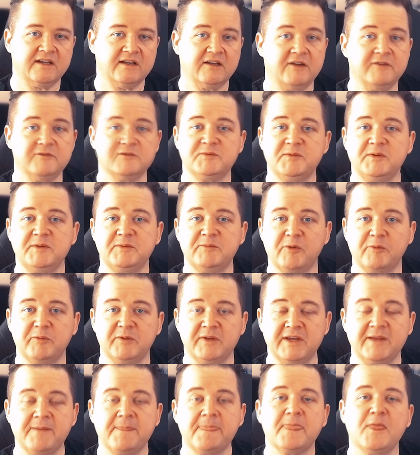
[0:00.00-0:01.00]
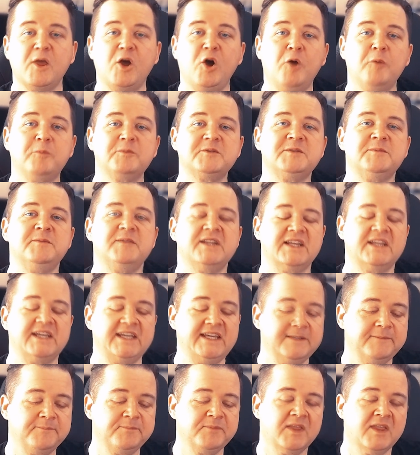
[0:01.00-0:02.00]
I can't even speak properly.
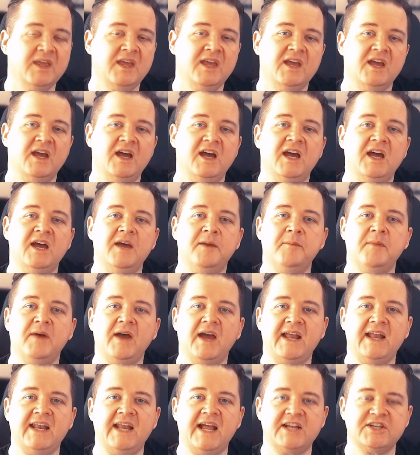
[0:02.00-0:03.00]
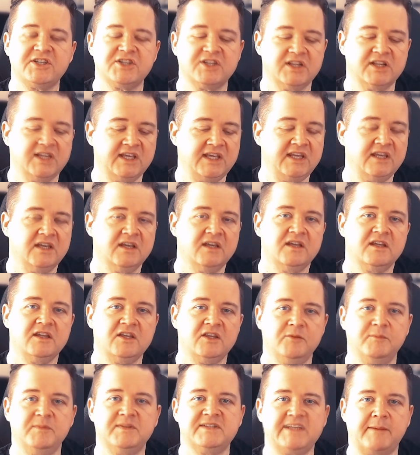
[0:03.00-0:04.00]
Optimally, um, and actually
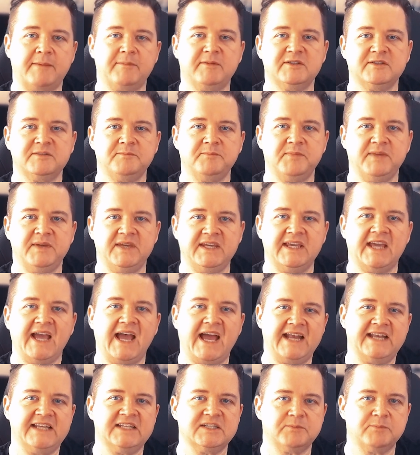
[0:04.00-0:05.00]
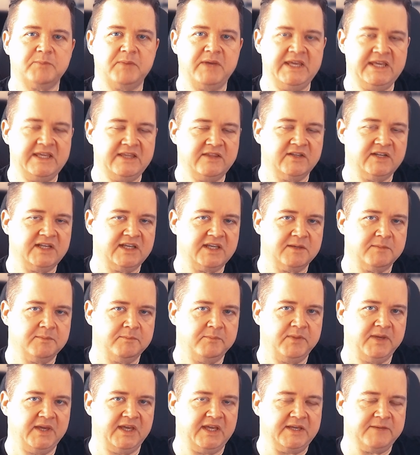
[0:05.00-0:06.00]
your metabolism being at its peak that it
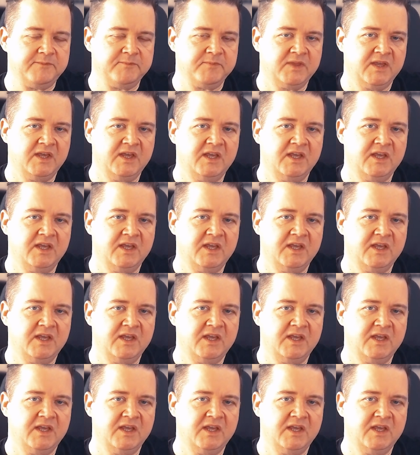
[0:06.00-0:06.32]
can be.